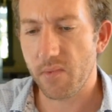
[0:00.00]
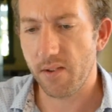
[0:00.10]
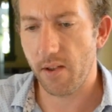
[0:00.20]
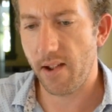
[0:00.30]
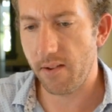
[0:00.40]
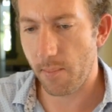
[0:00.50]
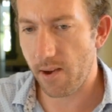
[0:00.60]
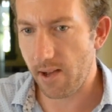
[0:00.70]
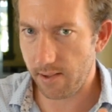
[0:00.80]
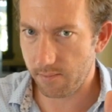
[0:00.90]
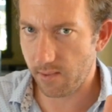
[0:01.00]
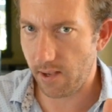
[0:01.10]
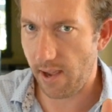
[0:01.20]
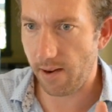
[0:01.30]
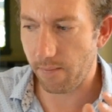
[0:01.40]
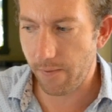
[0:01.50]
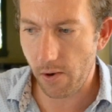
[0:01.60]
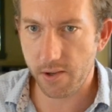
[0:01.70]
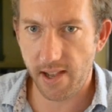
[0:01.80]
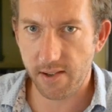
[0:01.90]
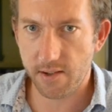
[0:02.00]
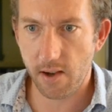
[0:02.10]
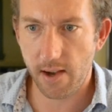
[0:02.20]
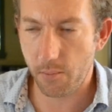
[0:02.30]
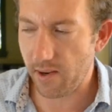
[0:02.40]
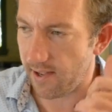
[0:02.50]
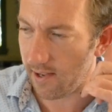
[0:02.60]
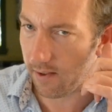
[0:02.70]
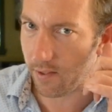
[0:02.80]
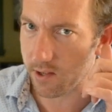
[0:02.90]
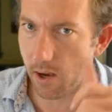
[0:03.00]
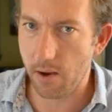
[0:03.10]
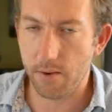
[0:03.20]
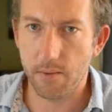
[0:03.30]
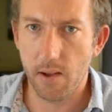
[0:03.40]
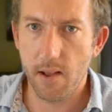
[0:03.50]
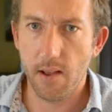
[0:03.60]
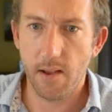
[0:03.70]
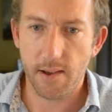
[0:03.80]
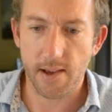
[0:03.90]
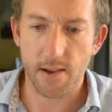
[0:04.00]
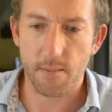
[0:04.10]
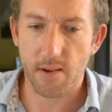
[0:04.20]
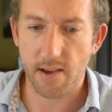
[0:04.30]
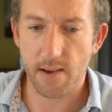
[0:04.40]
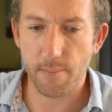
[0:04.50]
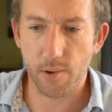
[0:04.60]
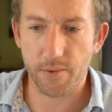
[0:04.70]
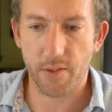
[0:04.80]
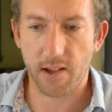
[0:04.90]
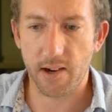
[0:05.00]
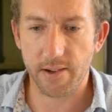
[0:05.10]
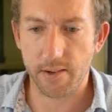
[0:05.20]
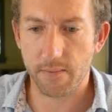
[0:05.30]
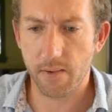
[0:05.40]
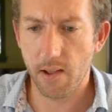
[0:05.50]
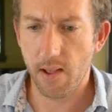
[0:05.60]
So then the pilot can focus outside. When he hears the tone, he inputs the collective